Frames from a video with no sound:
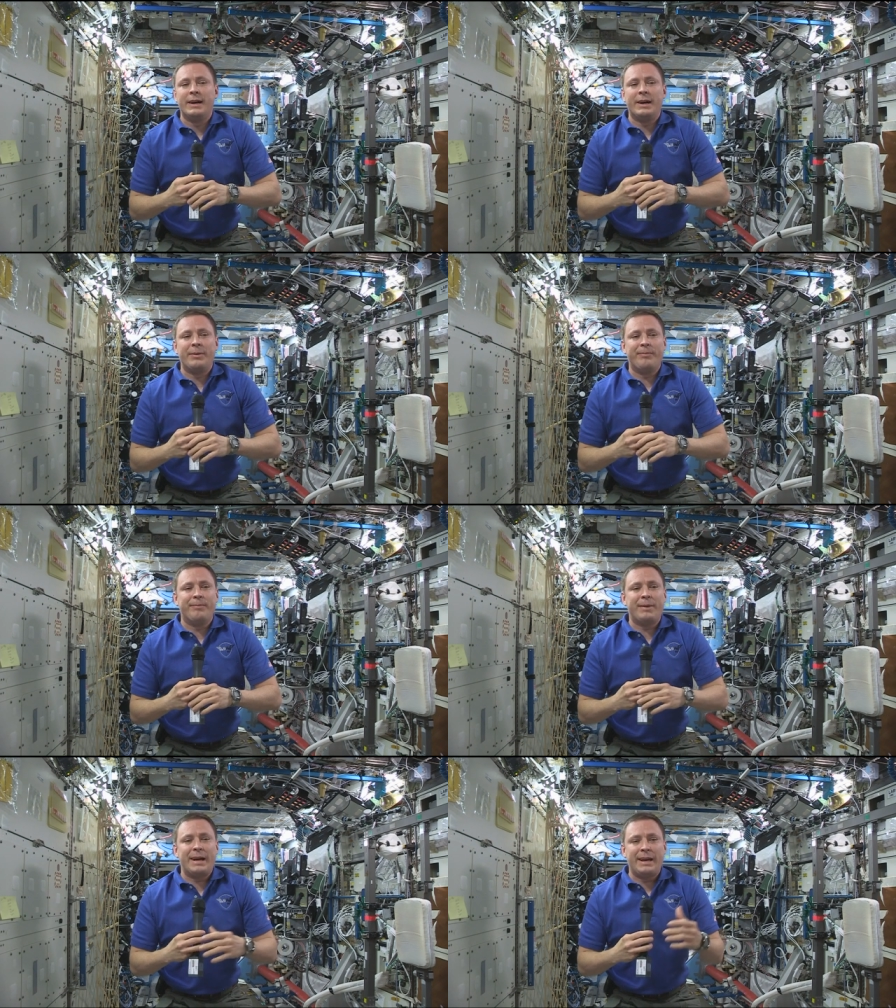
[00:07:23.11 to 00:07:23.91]
Um,
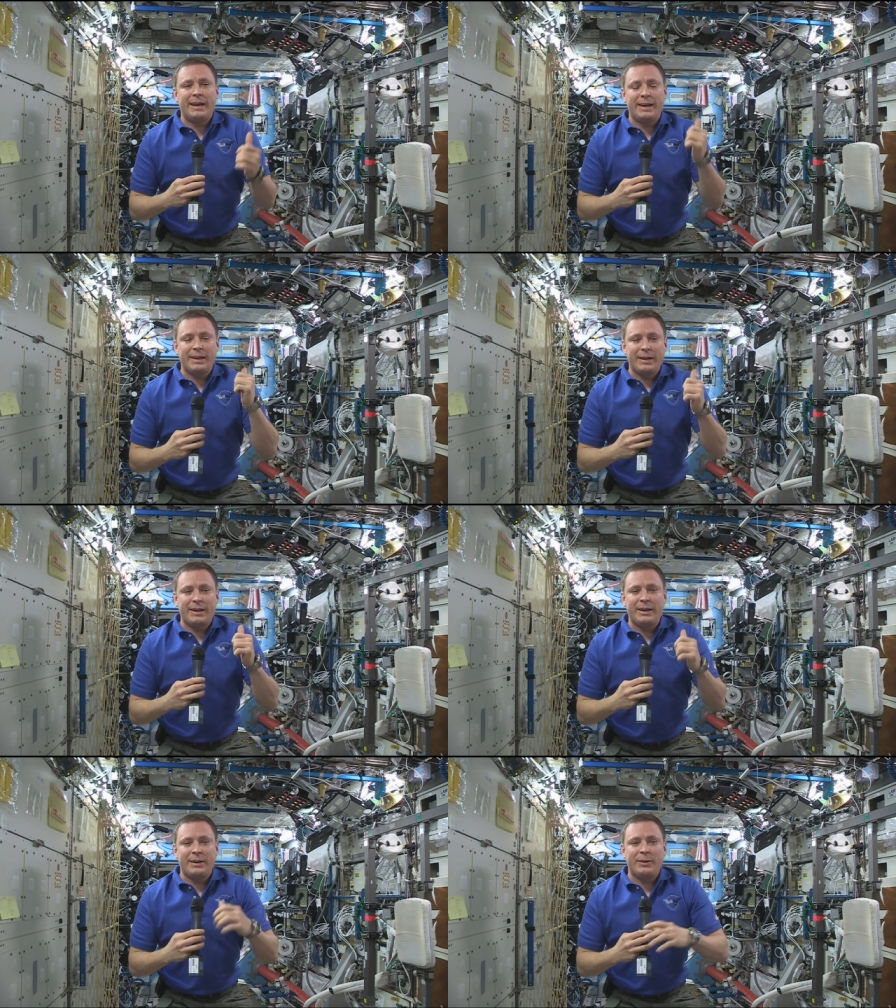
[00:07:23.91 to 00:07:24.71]
my
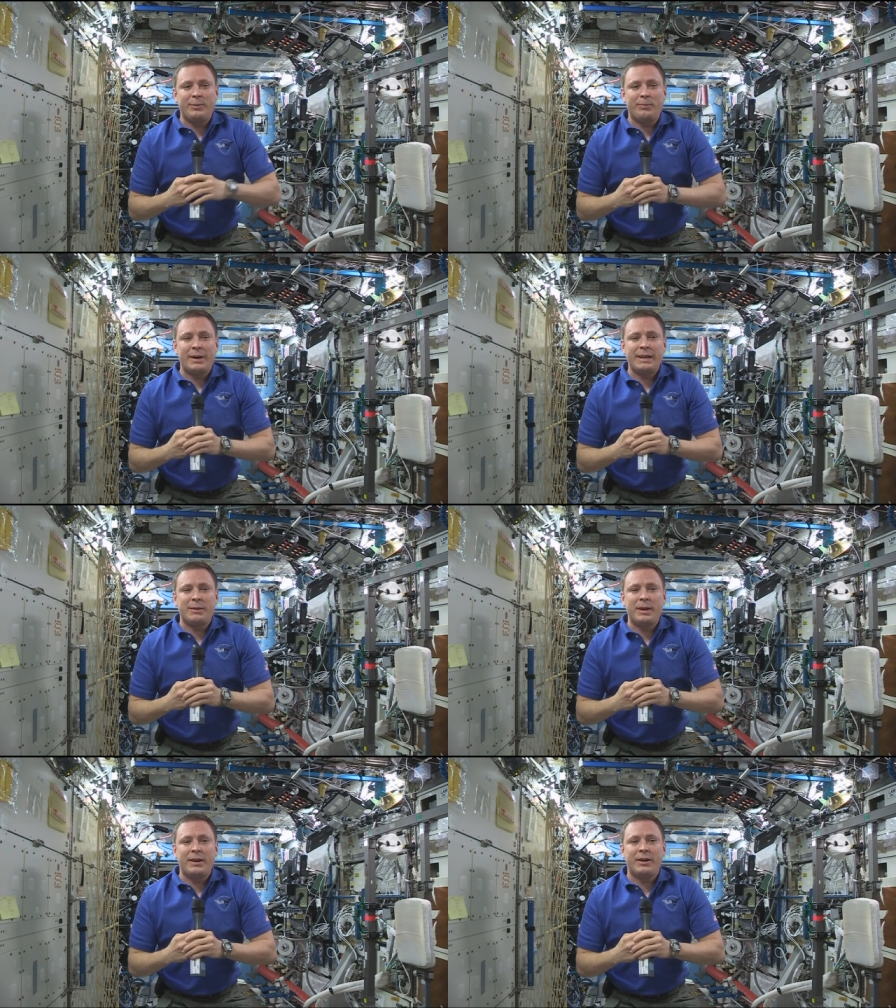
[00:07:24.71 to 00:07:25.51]
uh, my
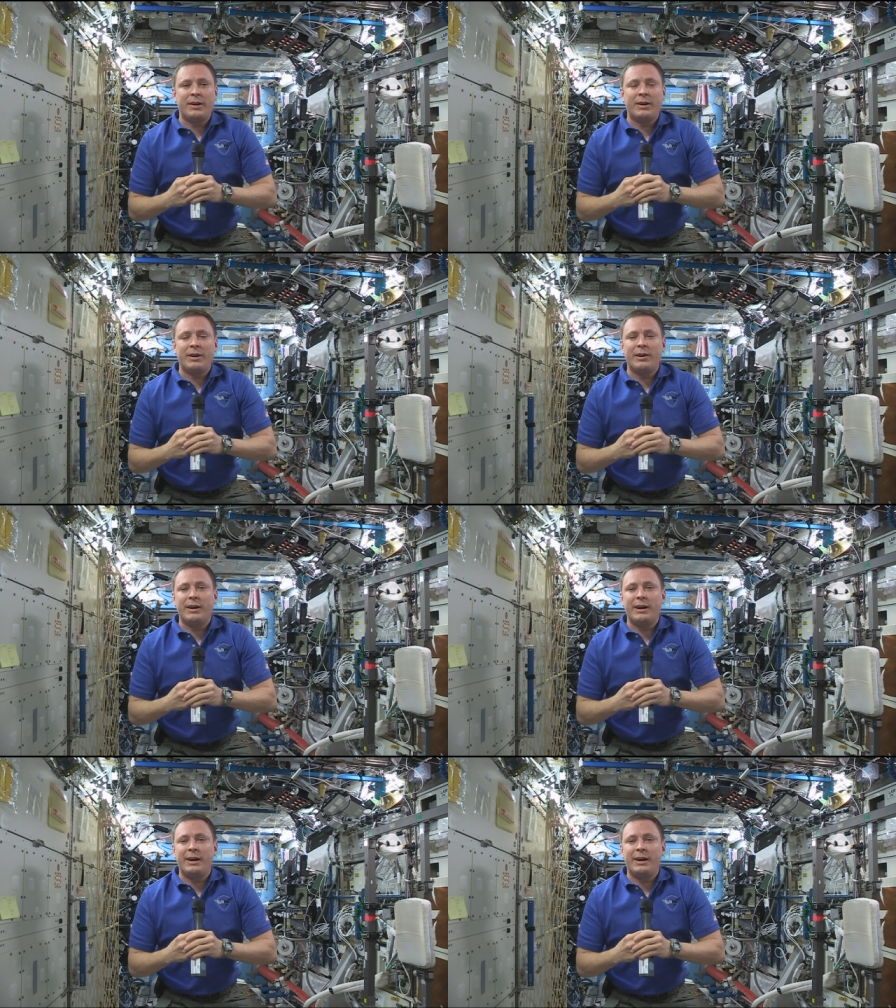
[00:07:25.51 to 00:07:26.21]
commander,